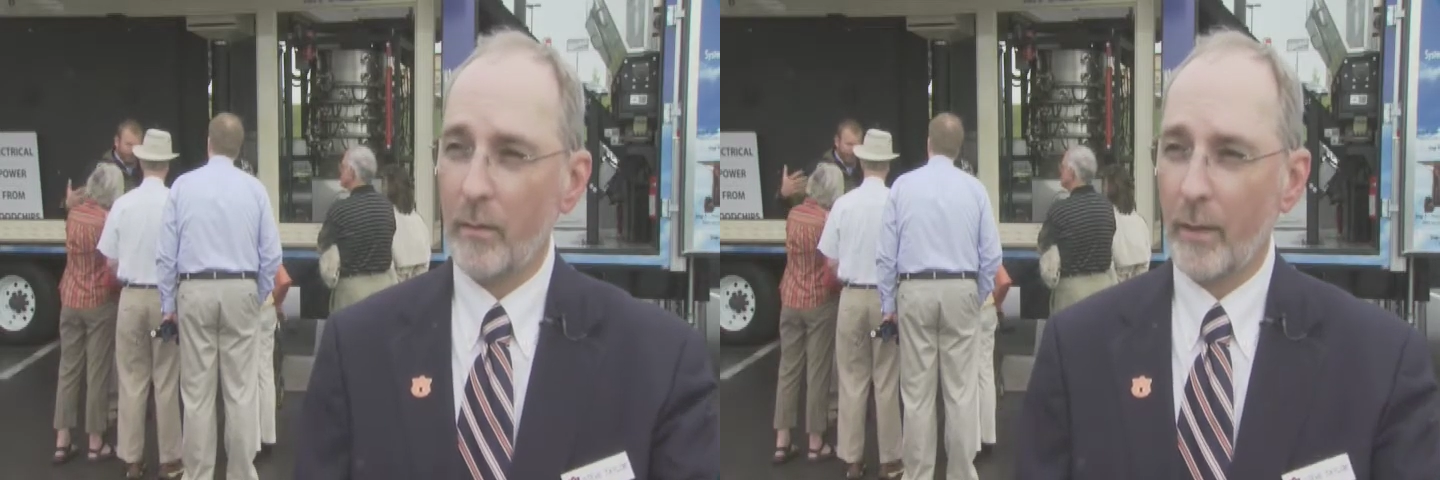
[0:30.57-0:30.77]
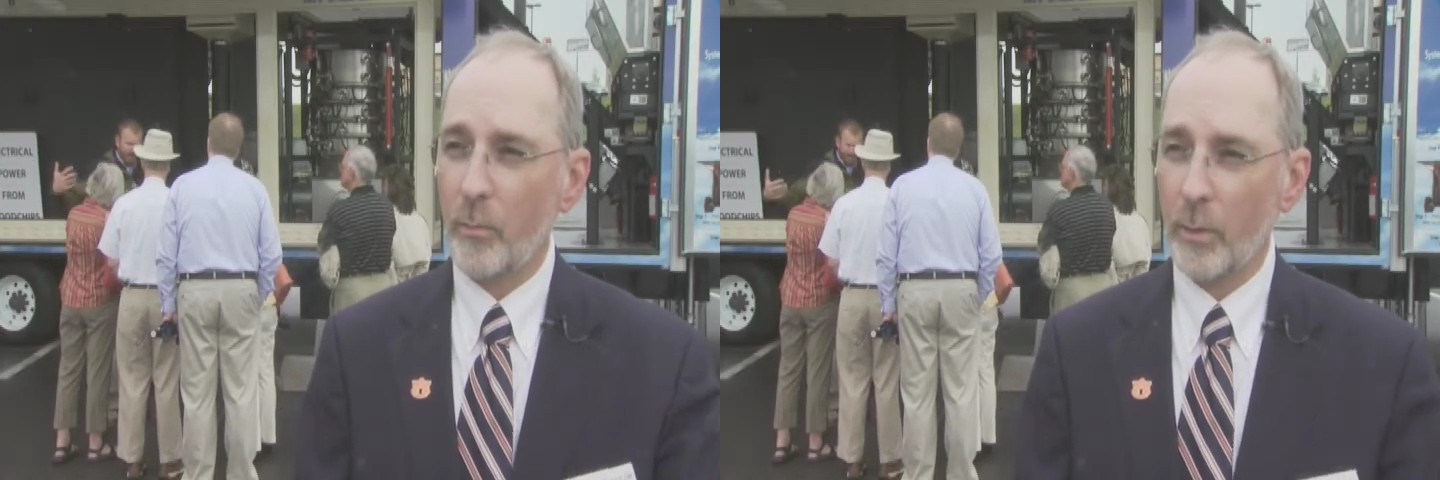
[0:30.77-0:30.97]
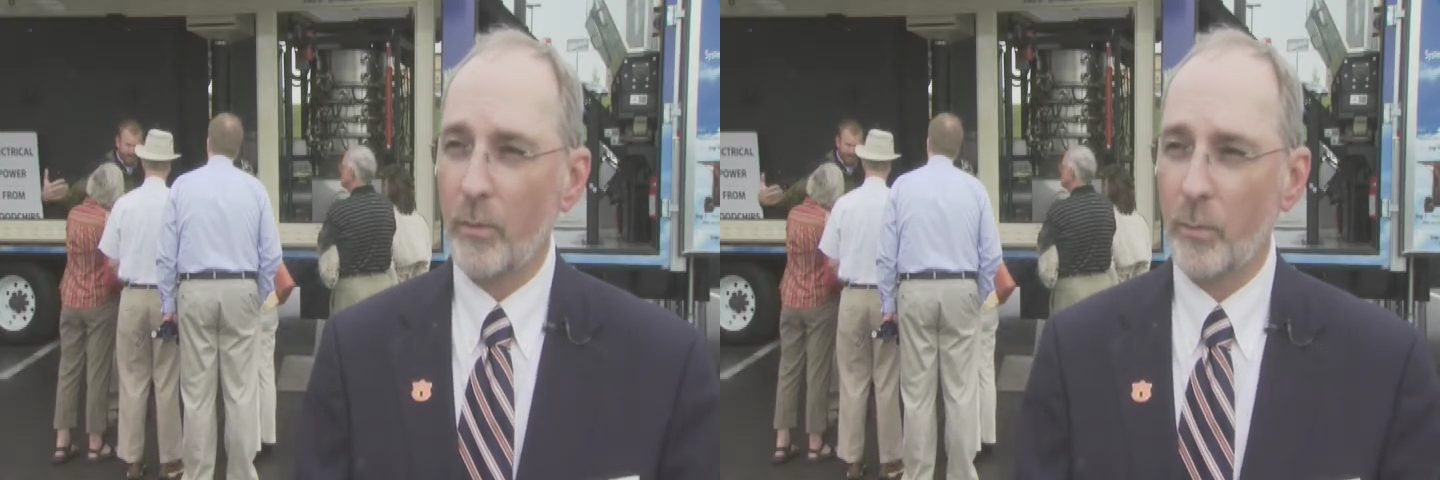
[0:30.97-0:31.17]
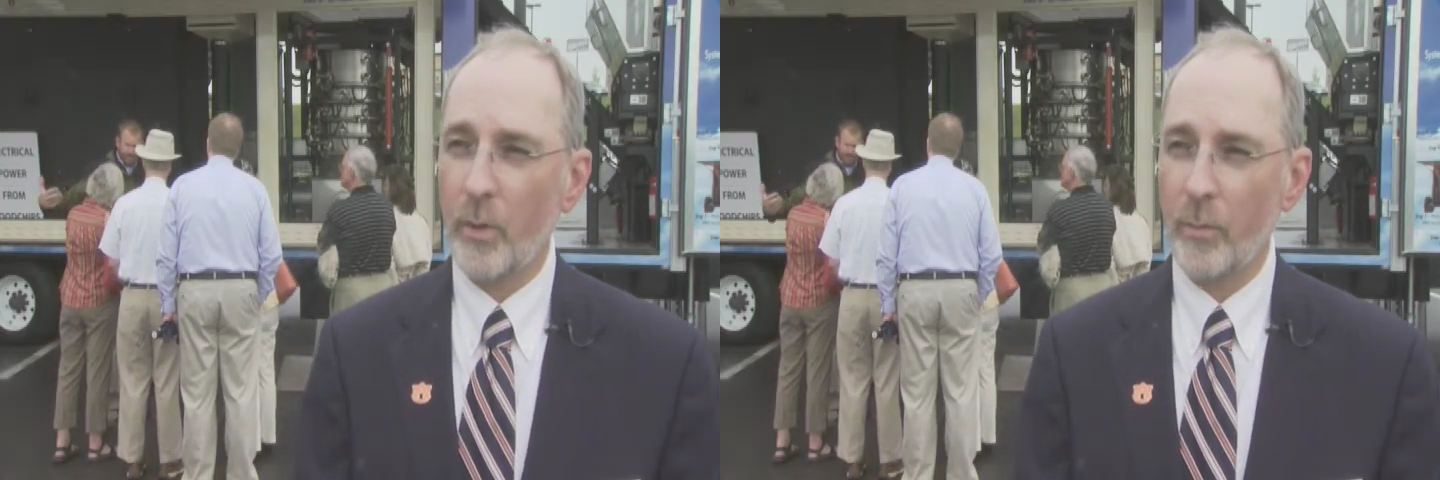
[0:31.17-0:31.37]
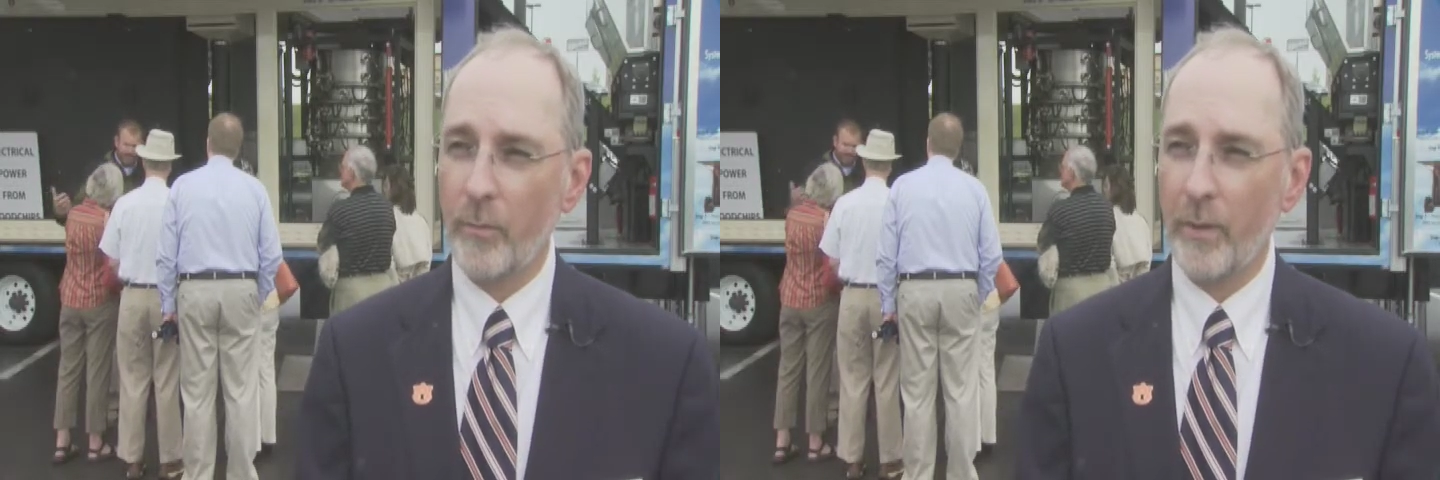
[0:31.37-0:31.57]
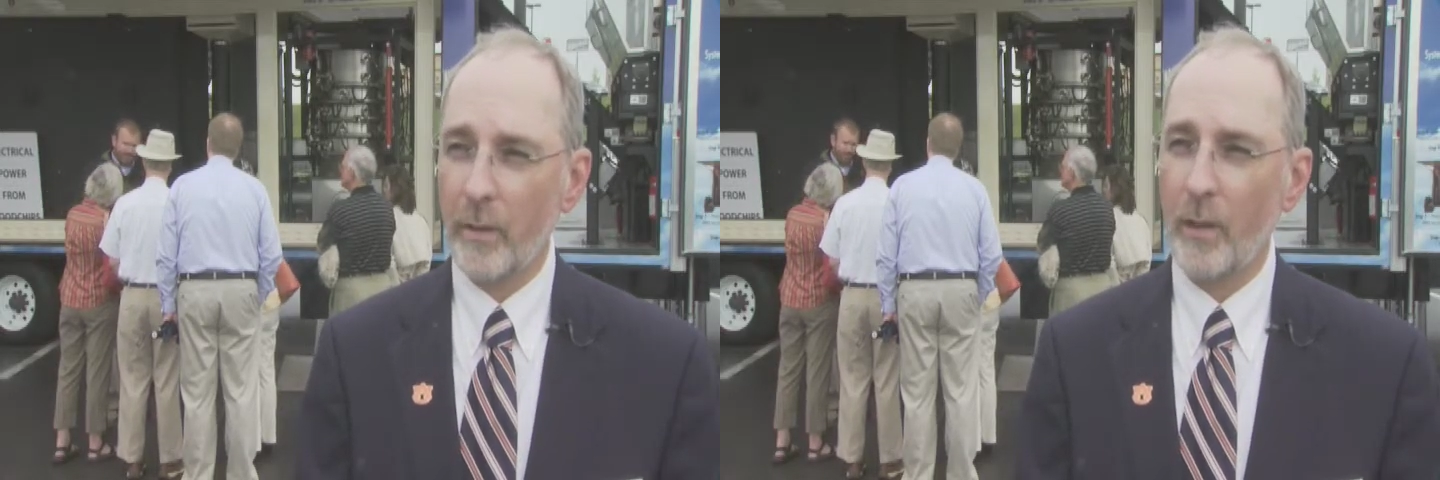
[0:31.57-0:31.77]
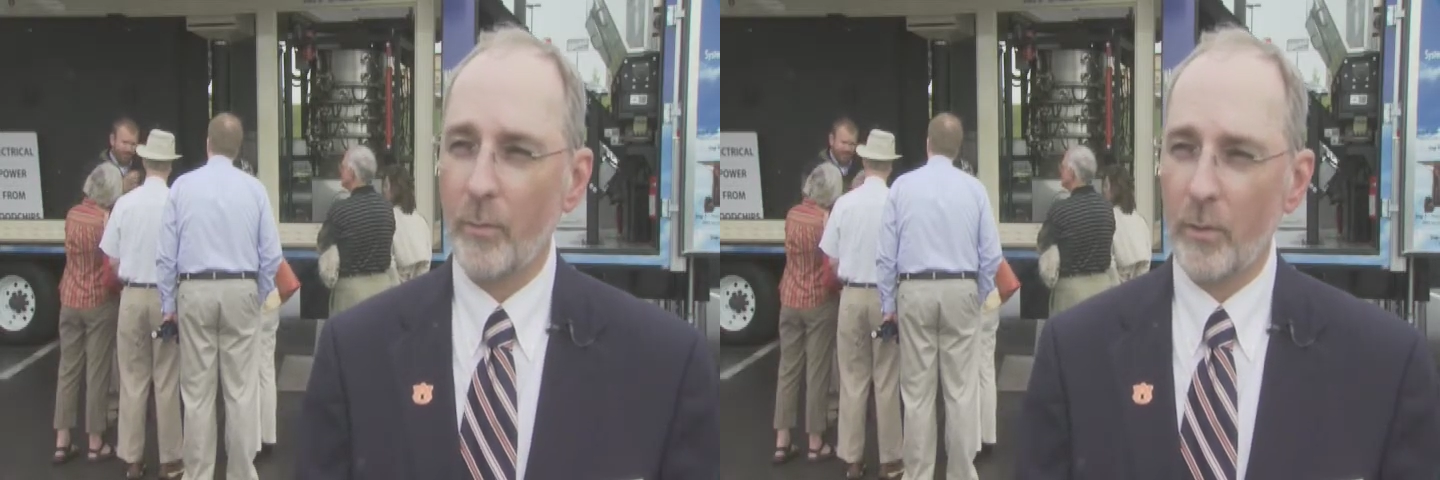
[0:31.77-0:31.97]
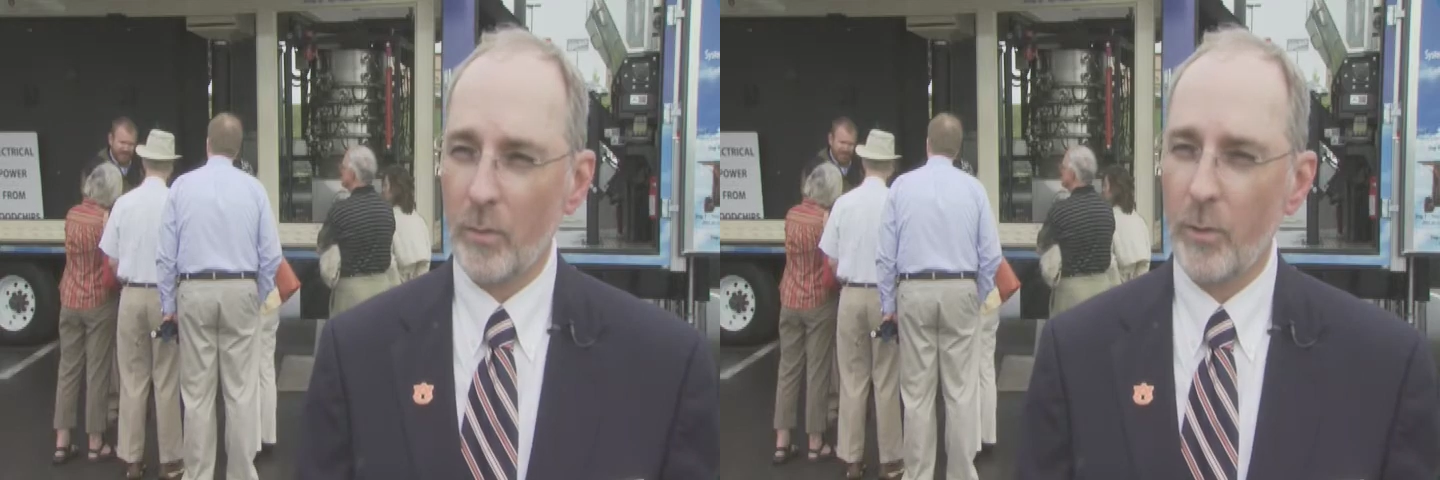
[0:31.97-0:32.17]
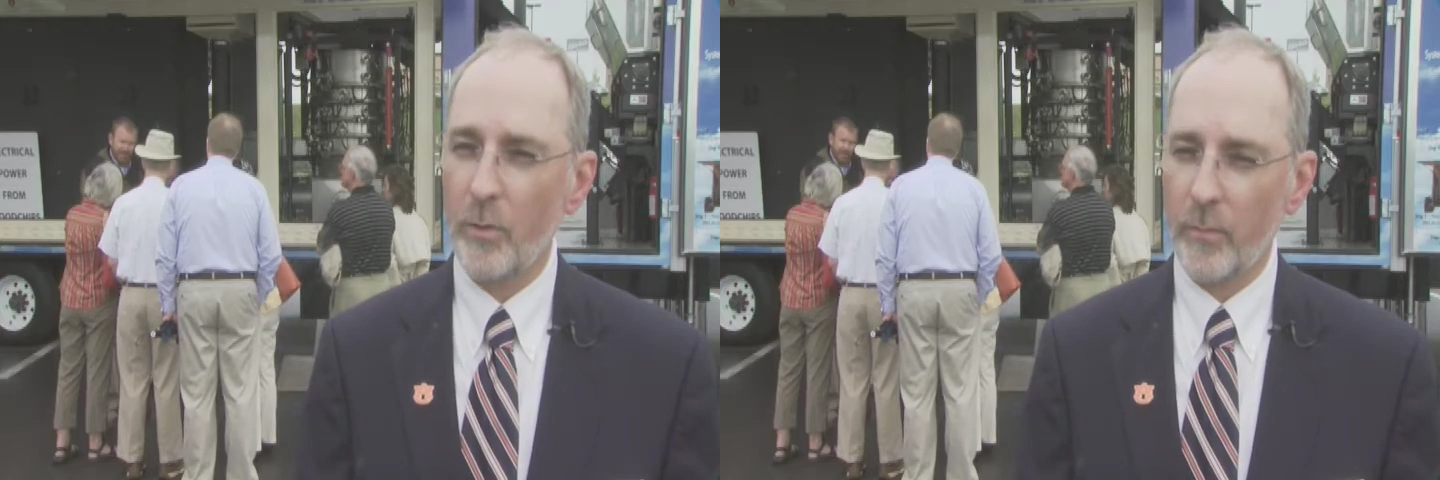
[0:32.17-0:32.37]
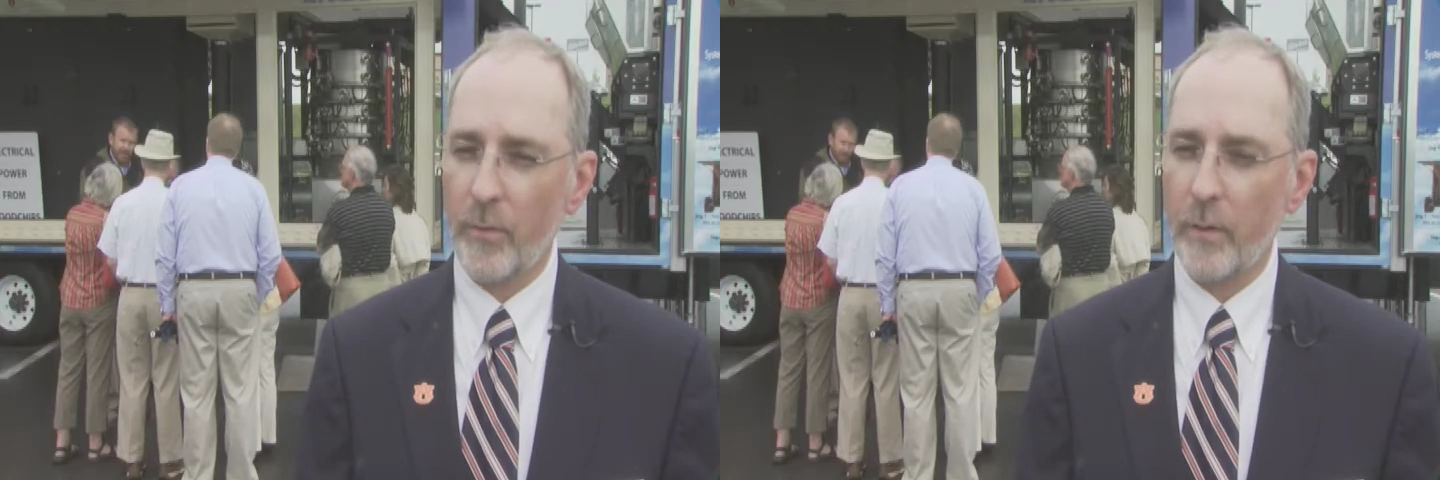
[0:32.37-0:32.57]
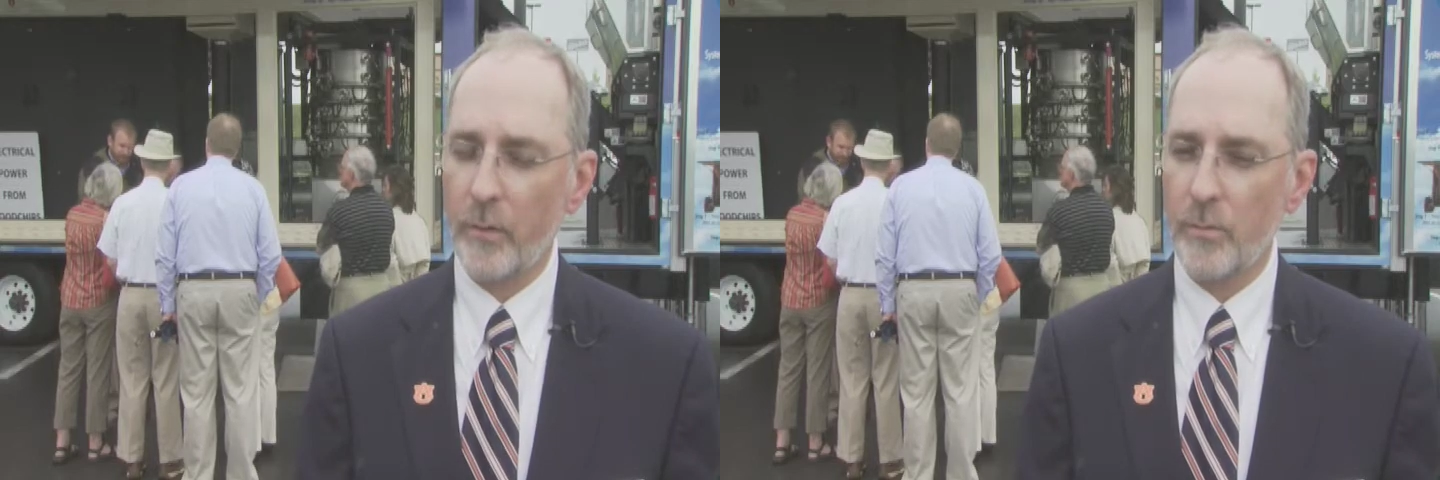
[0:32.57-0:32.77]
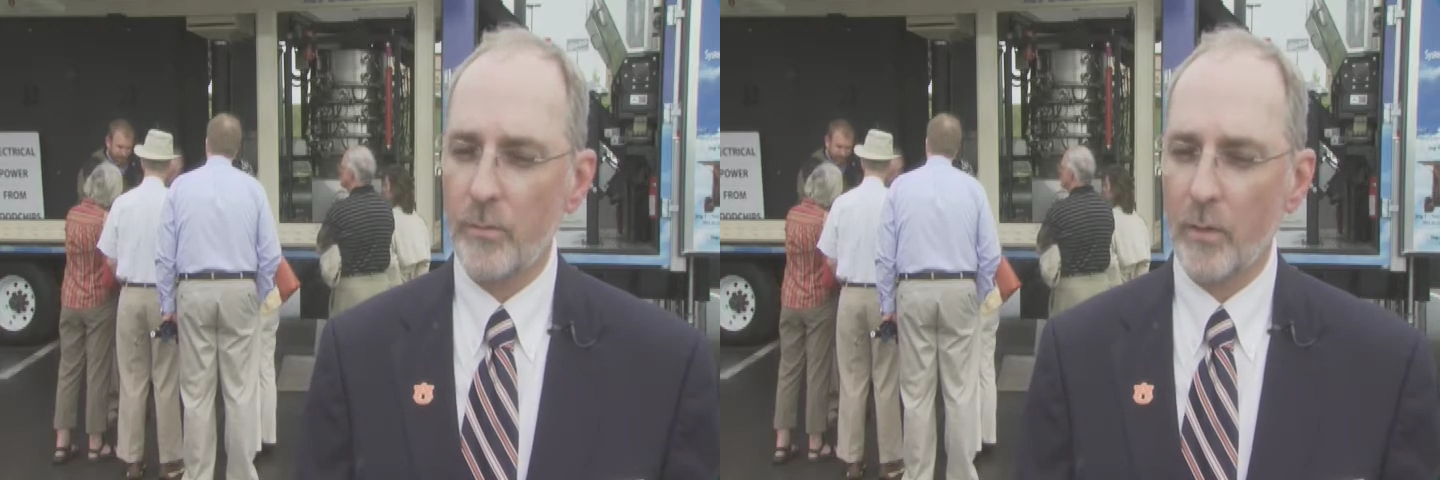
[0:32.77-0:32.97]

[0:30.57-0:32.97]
Alabama Department of Economic and Community Affairs,